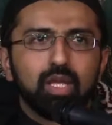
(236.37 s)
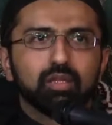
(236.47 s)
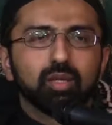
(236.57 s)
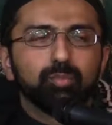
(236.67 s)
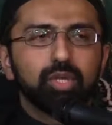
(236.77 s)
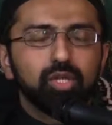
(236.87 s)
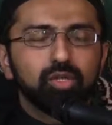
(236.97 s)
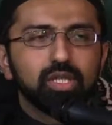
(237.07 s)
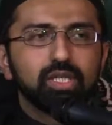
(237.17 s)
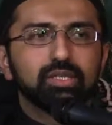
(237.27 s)
the
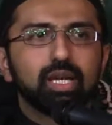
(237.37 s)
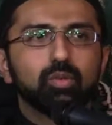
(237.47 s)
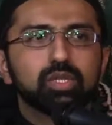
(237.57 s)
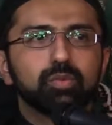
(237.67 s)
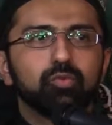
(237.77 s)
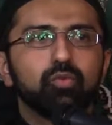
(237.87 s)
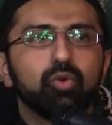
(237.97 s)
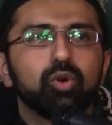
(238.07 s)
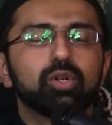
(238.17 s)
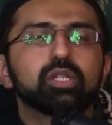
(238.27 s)
period that was
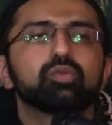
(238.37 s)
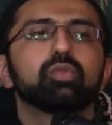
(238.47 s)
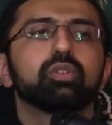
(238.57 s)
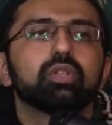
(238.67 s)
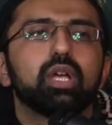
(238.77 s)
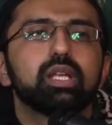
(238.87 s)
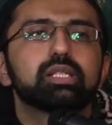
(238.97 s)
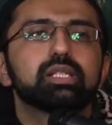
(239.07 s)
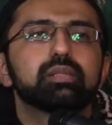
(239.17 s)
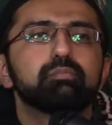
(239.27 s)
before
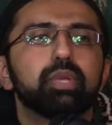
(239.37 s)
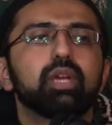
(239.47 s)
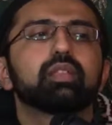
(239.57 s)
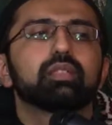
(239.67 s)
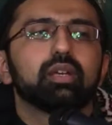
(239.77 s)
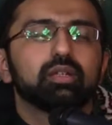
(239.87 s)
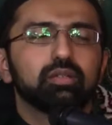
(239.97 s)
Rasulullah's bi'athah,